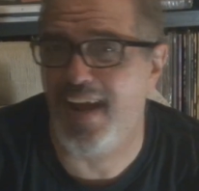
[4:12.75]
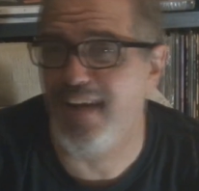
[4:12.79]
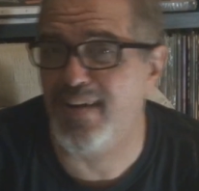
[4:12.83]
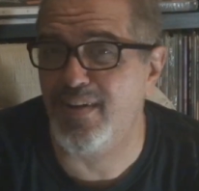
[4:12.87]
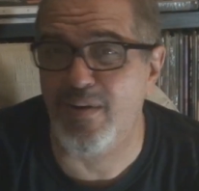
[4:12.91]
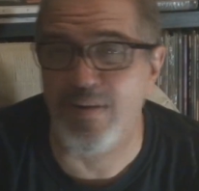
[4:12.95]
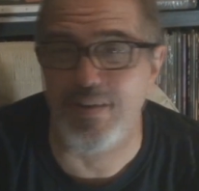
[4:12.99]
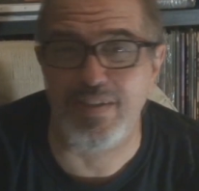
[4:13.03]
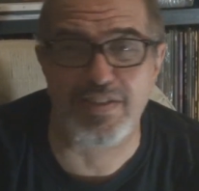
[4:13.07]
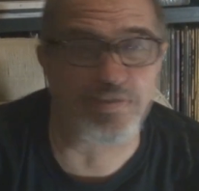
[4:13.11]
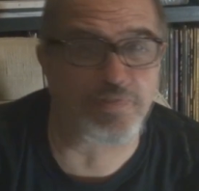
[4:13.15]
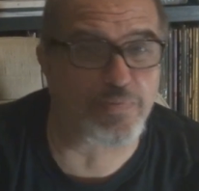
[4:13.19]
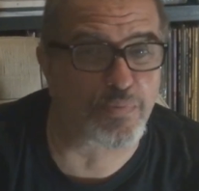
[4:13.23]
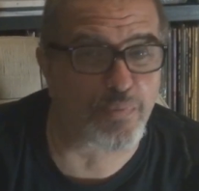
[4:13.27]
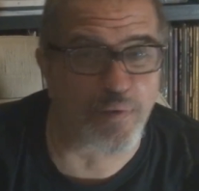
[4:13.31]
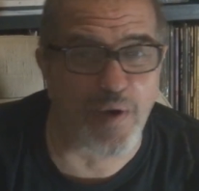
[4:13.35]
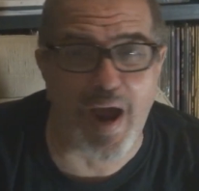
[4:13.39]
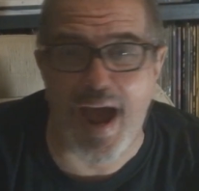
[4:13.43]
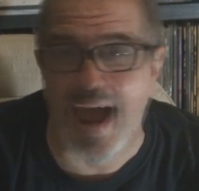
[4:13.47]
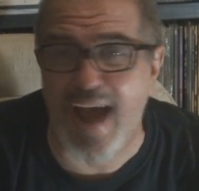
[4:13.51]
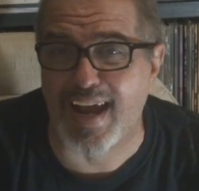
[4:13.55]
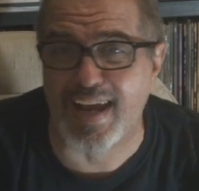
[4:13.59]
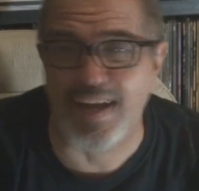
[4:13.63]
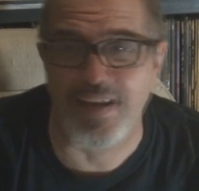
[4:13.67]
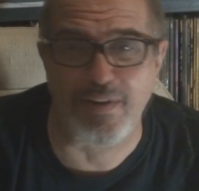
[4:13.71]
I know it's
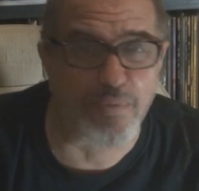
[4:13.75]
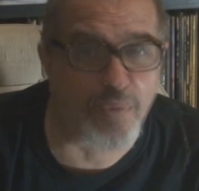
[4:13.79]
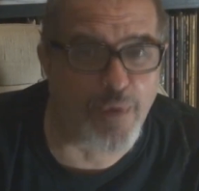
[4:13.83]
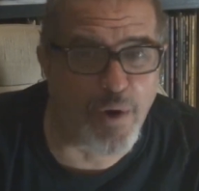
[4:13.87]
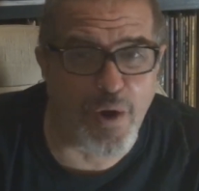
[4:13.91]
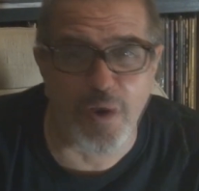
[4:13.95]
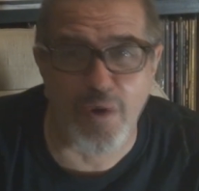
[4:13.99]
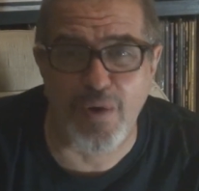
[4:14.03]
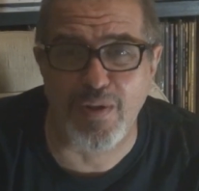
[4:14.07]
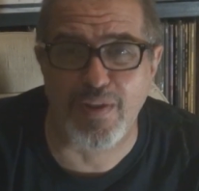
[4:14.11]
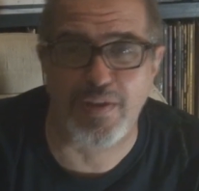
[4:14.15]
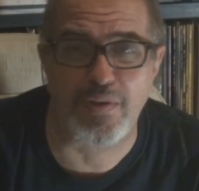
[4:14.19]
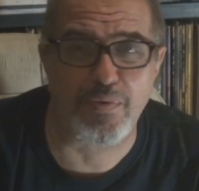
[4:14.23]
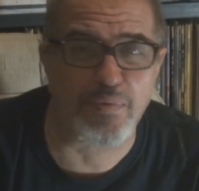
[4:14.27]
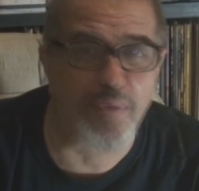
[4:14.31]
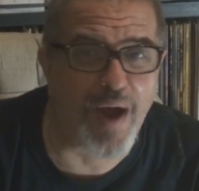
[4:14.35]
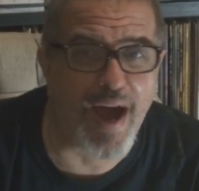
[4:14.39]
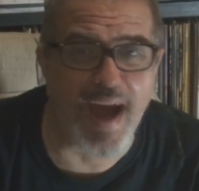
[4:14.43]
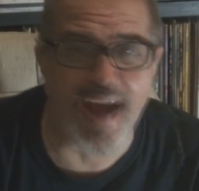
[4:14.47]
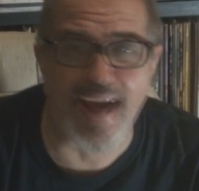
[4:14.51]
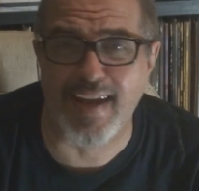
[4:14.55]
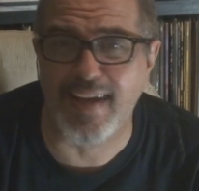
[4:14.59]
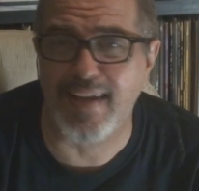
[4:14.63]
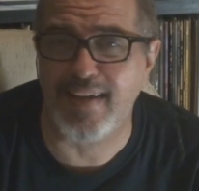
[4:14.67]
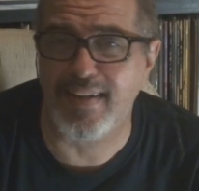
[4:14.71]
rock and roll and
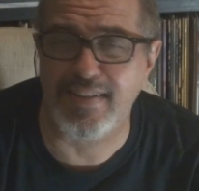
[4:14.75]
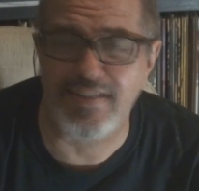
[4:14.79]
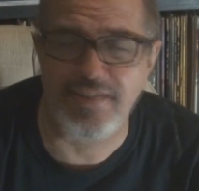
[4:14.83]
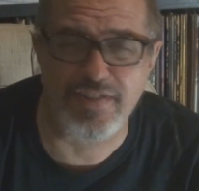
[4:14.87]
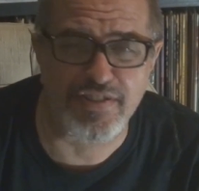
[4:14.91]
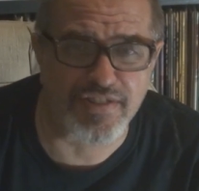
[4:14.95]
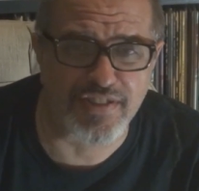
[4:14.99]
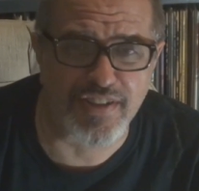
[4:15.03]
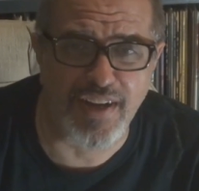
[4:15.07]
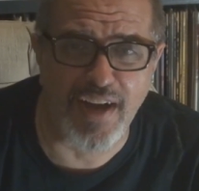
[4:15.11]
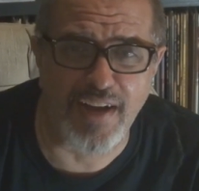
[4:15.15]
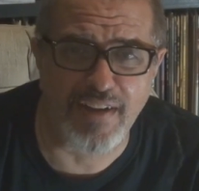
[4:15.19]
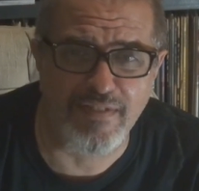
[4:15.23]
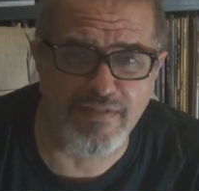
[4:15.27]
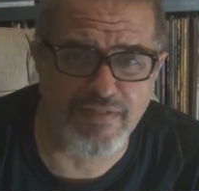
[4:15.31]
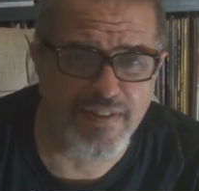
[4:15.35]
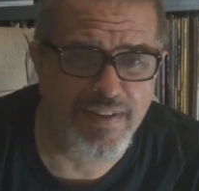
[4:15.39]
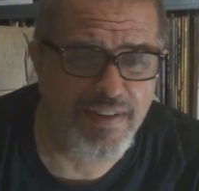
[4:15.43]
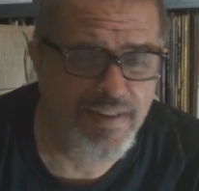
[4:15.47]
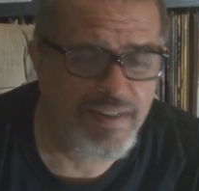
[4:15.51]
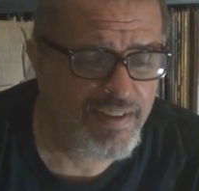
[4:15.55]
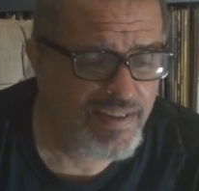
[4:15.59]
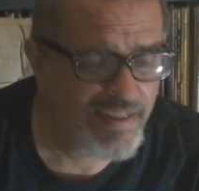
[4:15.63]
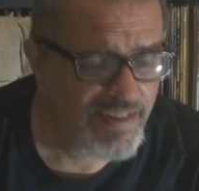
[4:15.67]
rocking and stuff,